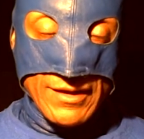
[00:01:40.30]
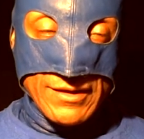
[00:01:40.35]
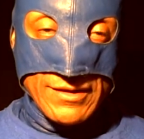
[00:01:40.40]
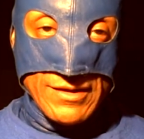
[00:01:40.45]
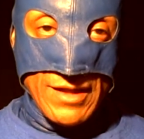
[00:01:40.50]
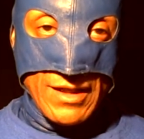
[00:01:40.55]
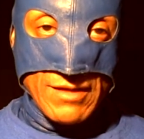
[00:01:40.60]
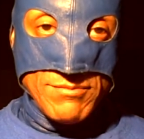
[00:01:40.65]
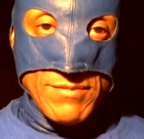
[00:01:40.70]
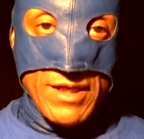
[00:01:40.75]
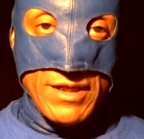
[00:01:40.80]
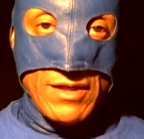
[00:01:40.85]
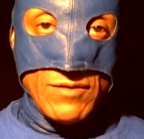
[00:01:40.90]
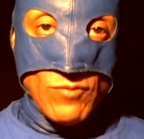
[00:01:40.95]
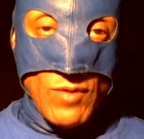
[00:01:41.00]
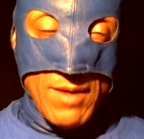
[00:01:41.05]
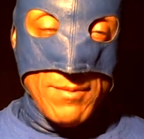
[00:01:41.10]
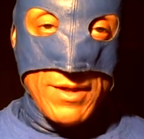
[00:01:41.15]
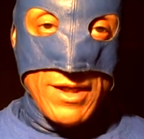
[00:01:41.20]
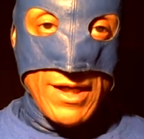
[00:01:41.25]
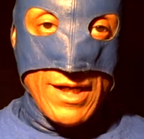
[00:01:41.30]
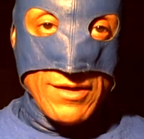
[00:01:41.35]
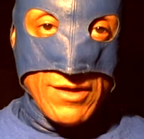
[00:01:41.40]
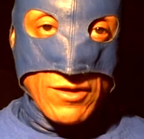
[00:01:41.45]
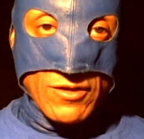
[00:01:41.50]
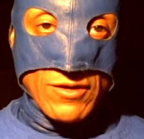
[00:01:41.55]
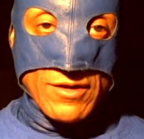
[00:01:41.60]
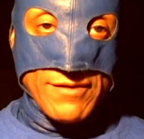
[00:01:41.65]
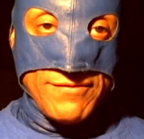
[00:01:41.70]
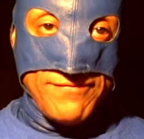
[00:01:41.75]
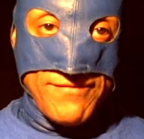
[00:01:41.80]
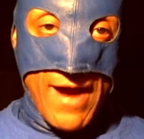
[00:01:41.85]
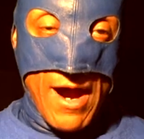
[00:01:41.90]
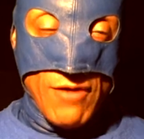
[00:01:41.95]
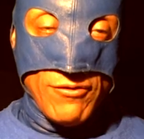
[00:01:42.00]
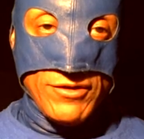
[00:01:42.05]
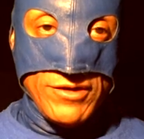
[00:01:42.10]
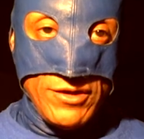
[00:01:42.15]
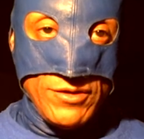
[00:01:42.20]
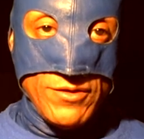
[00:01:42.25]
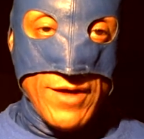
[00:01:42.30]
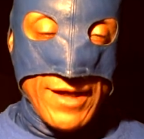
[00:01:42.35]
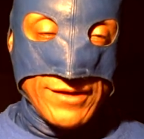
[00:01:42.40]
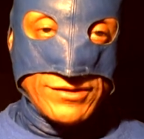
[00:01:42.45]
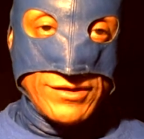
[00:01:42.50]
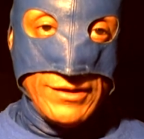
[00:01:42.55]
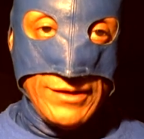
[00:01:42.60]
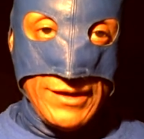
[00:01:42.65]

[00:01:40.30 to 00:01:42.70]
young men and women, and they're going to follow you as the